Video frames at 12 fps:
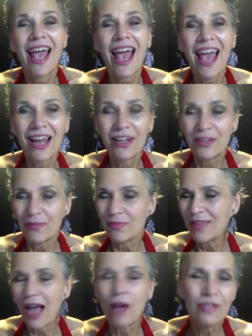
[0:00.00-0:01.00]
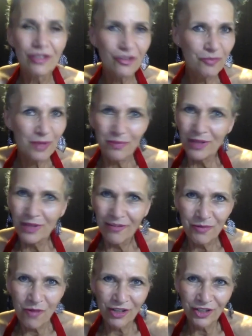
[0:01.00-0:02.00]
And thousands of people have
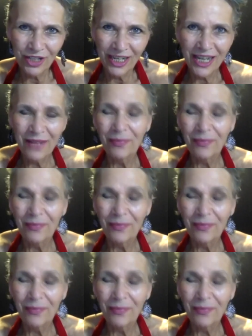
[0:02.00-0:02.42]
been watching it.